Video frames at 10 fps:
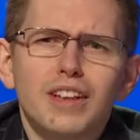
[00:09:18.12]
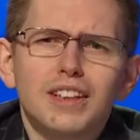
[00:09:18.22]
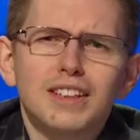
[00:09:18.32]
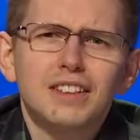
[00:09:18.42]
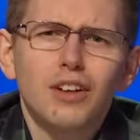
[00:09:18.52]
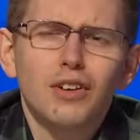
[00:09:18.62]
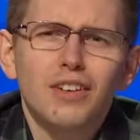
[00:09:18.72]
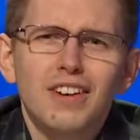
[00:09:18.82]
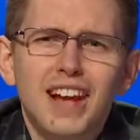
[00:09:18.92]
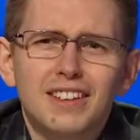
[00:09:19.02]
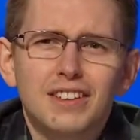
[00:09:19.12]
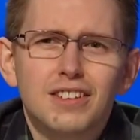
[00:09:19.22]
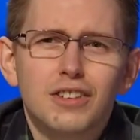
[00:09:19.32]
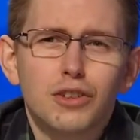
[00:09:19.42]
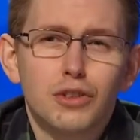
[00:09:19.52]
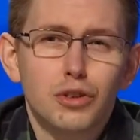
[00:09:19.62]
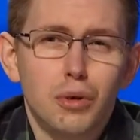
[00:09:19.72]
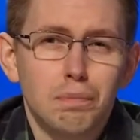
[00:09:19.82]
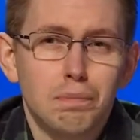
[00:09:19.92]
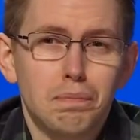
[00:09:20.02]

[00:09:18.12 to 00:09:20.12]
think these are letters that do not